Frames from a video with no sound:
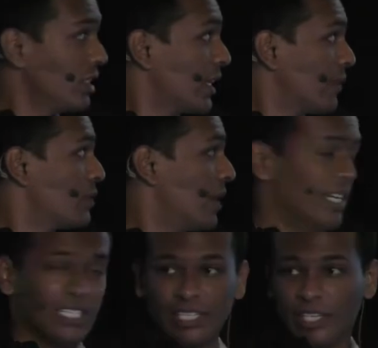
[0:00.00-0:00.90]
language
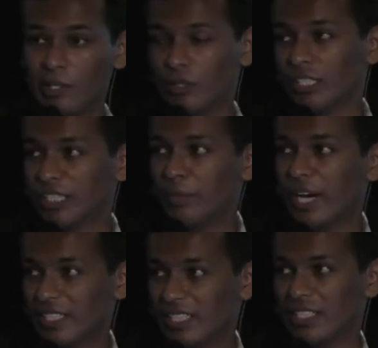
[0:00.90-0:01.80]
bindings, and including the
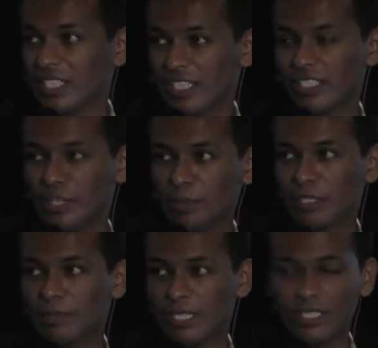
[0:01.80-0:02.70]
Python, C, C++.
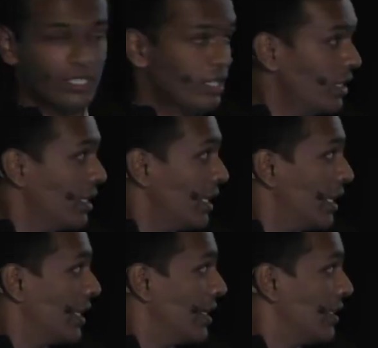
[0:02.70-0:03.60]

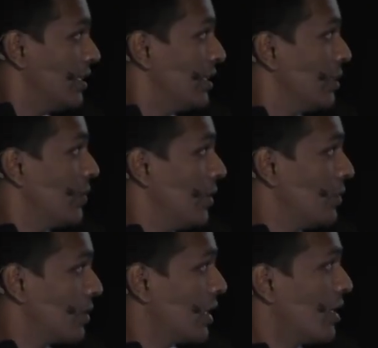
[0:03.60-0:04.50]
And if
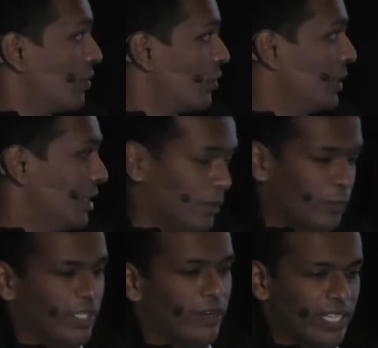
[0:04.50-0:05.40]
you click on Ruby, you will
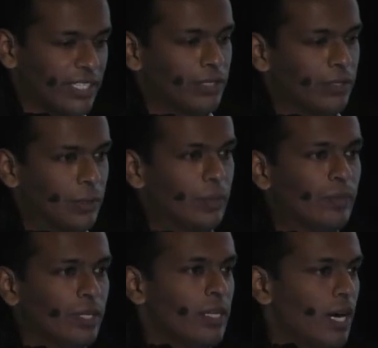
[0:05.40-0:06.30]
be directed to
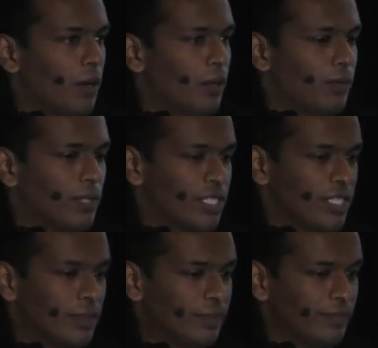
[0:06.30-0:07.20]
our
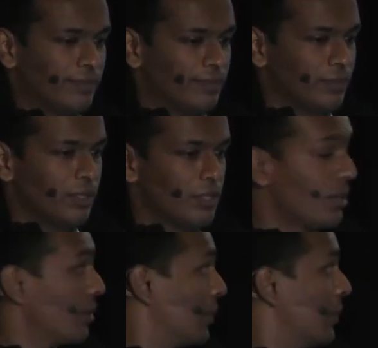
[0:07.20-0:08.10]
version.
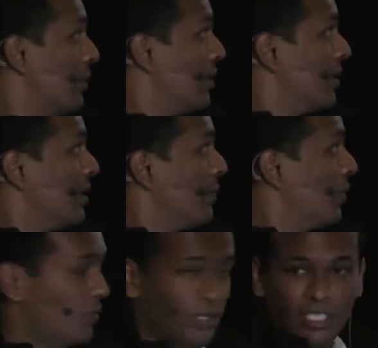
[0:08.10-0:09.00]
So
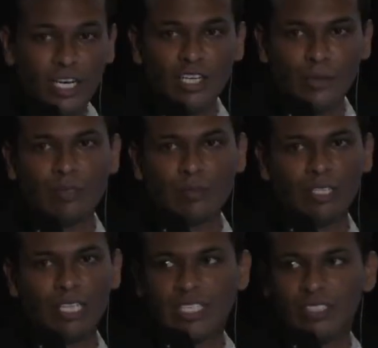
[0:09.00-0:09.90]
before I talk
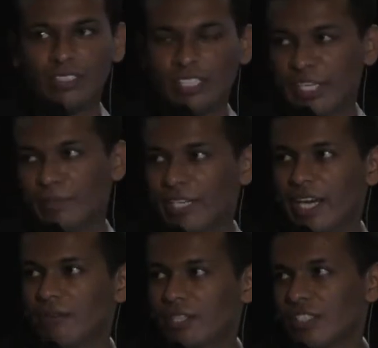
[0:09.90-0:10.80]
about like the API
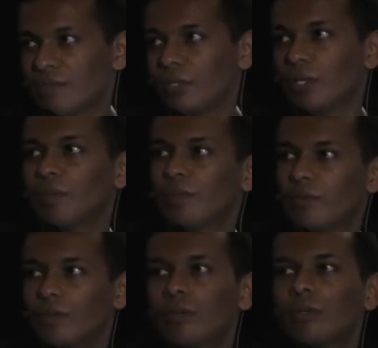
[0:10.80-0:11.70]
of TensorFlow, and
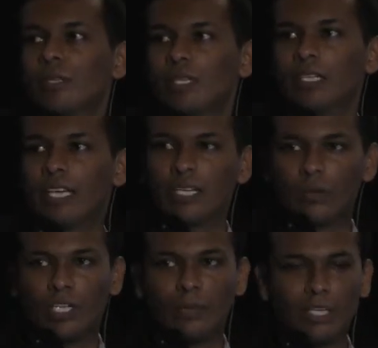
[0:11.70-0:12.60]
before like I
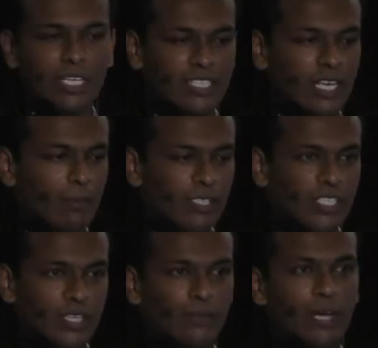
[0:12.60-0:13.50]
dwell upon example
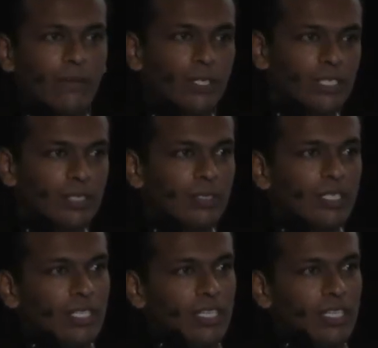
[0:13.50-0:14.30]
stuff, I want